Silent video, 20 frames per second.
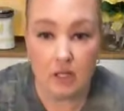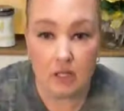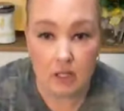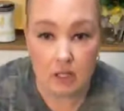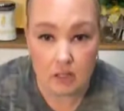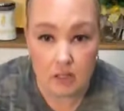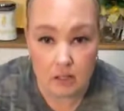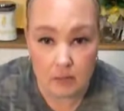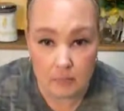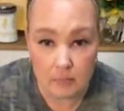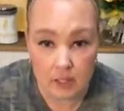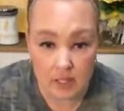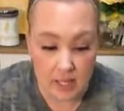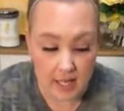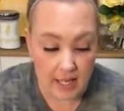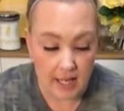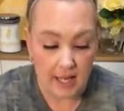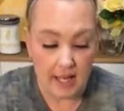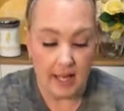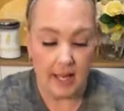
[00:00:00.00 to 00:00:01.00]

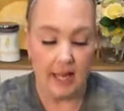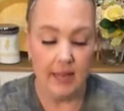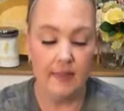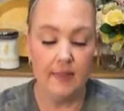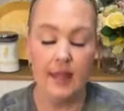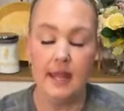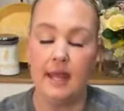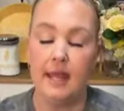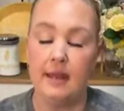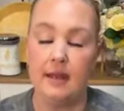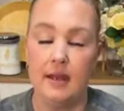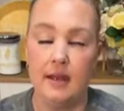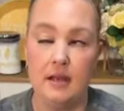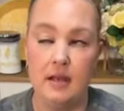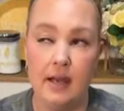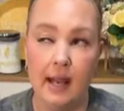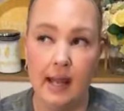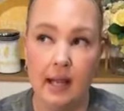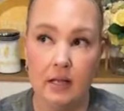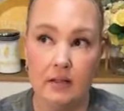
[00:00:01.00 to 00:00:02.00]
And then
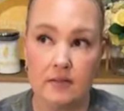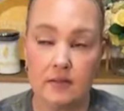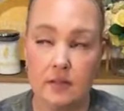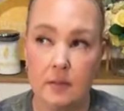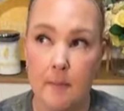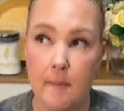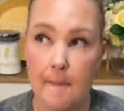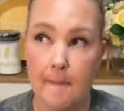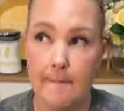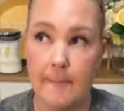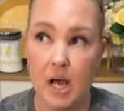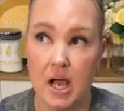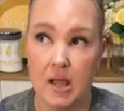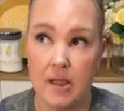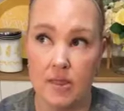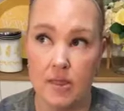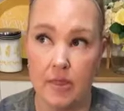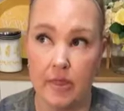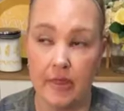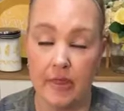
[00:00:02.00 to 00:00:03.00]
next
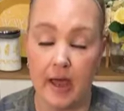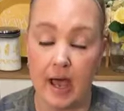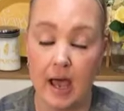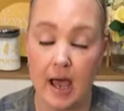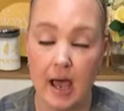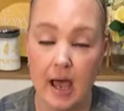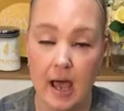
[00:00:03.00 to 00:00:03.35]
month,